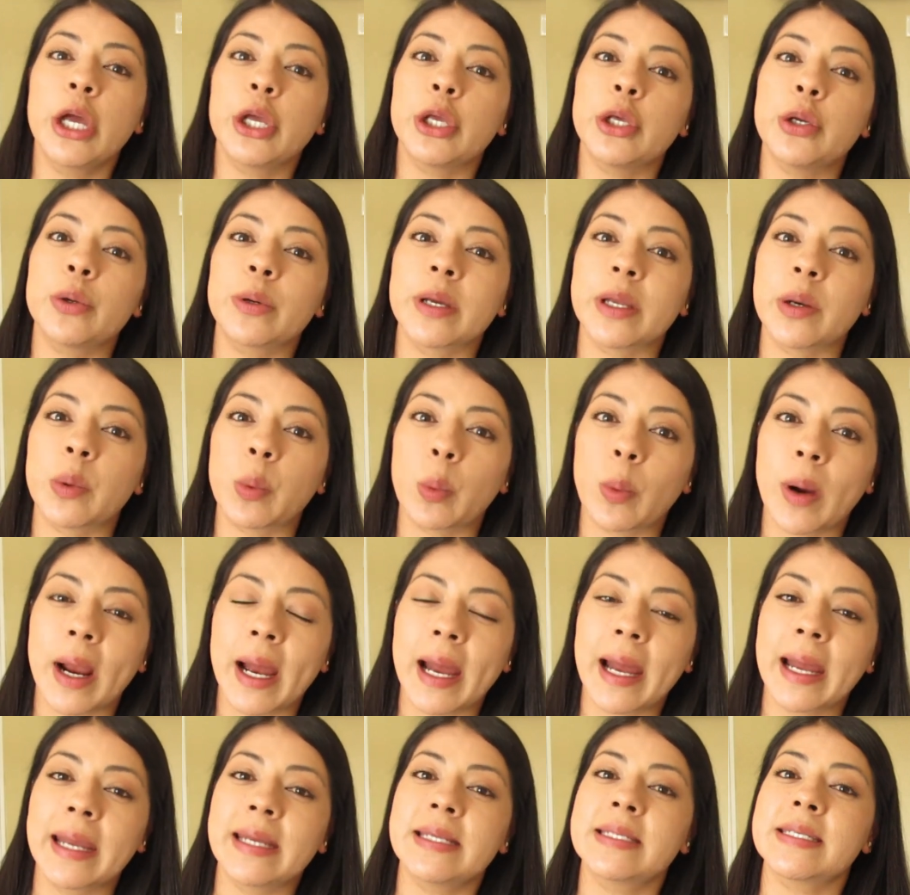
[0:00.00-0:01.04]
you can
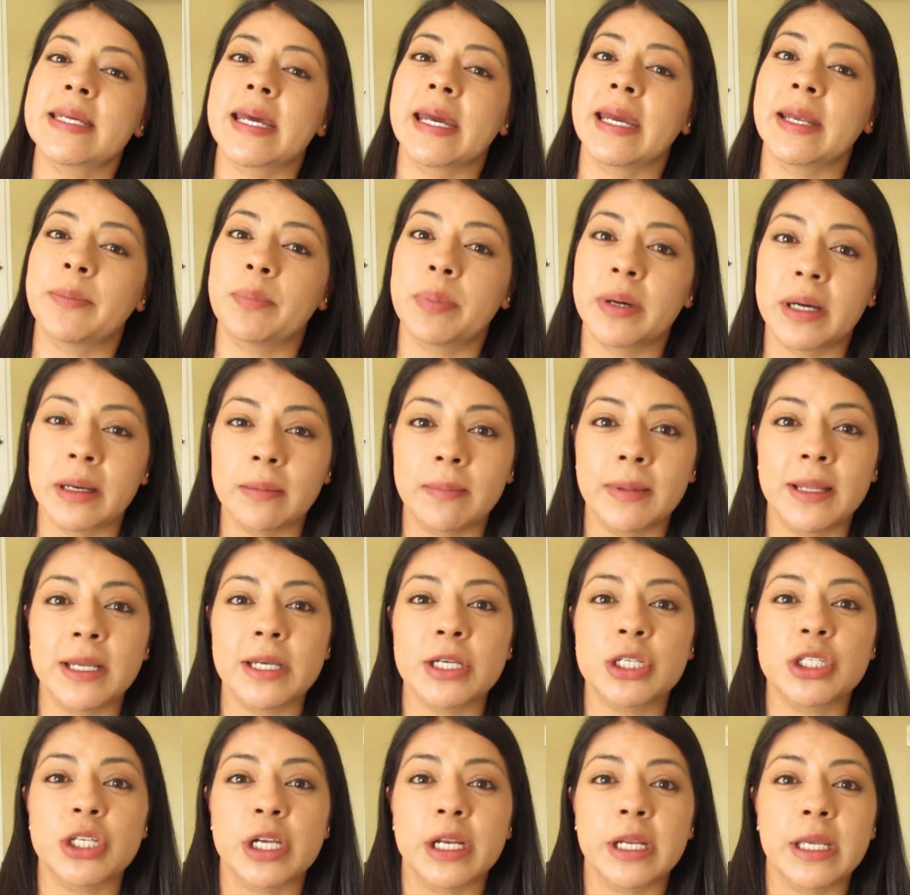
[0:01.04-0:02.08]
write and
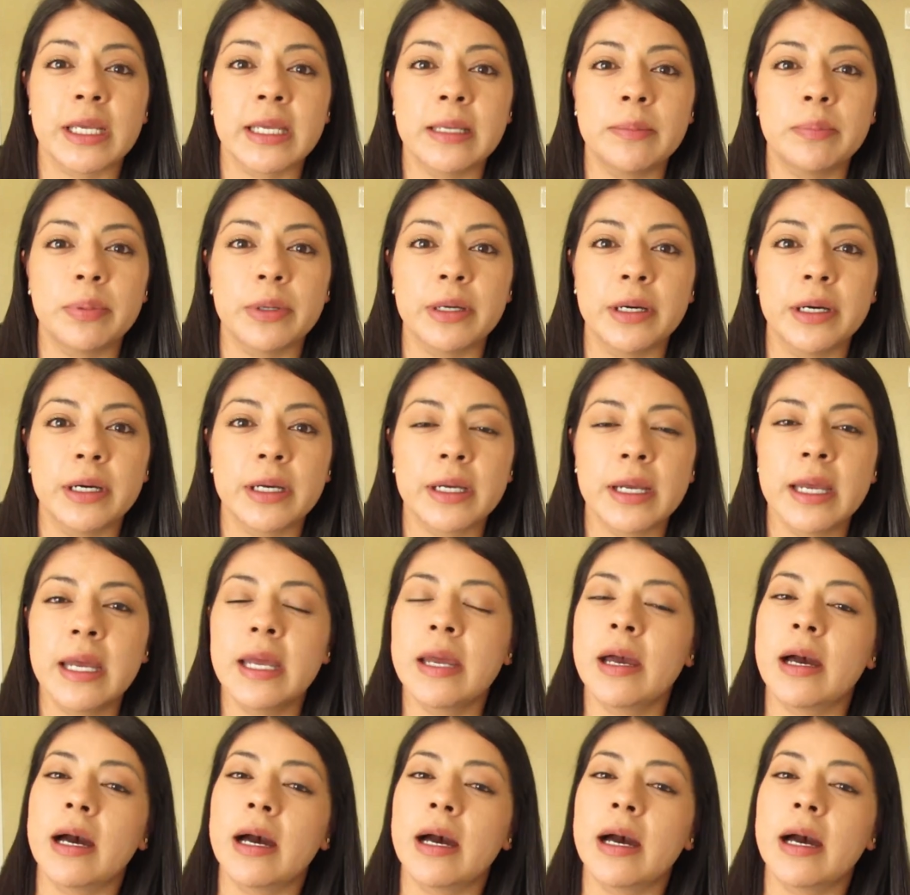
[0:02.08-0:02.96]
publish an ebook,